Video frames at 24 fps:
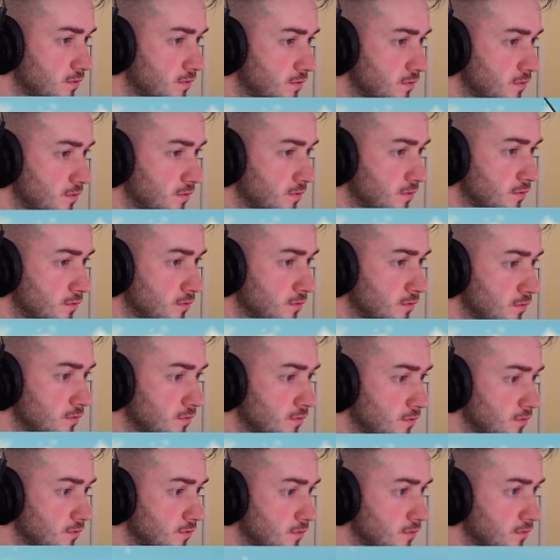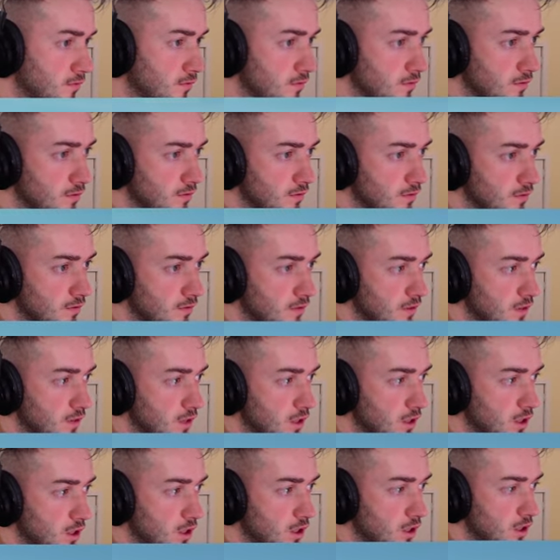
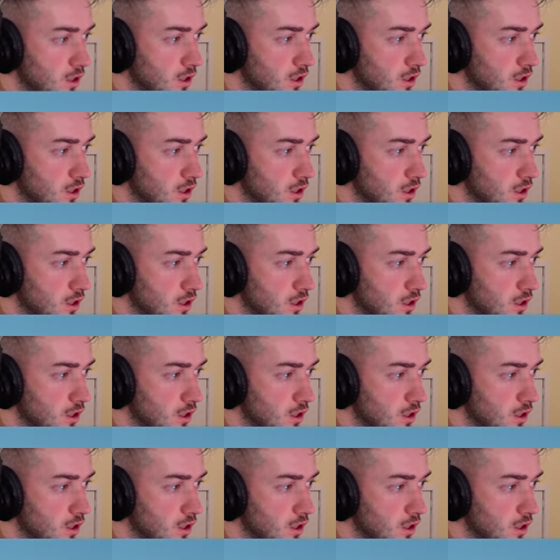Nobody speaks.